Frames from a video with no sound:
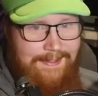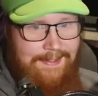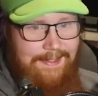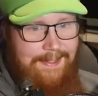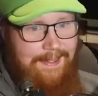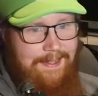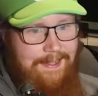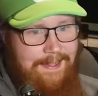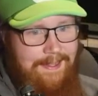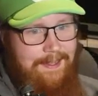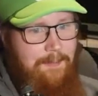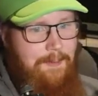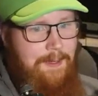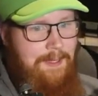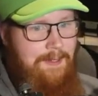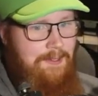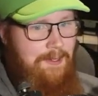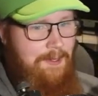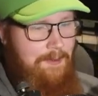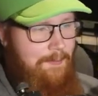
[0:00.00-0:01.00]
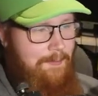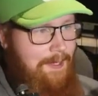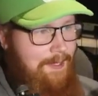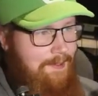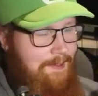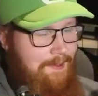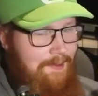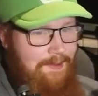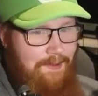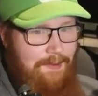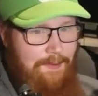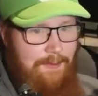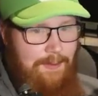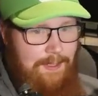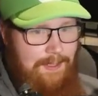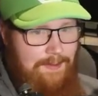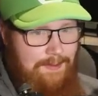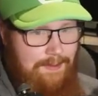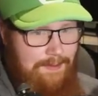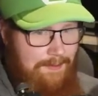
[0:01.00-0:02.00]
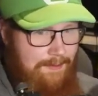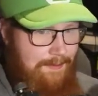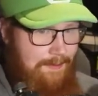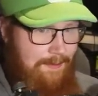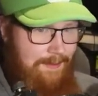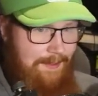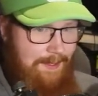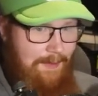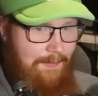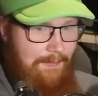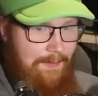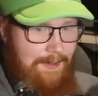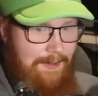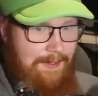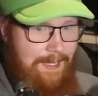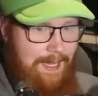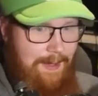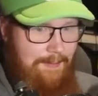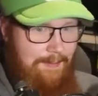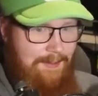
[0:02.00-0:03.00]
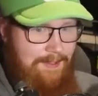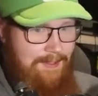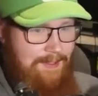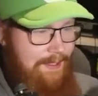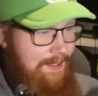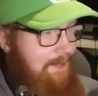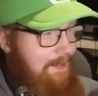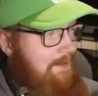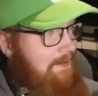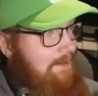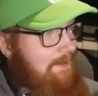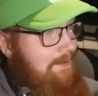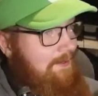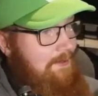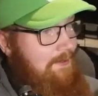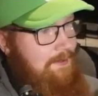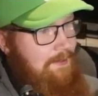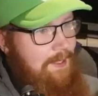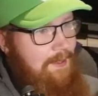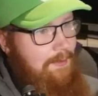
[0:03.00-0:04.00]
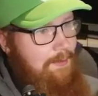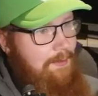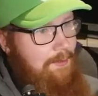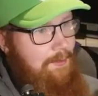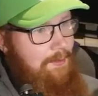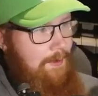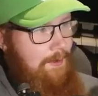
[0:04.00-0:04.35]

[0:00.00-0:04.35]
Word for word: the, the spin jump makes it so easy. yeah, nabbit cheat. You just get through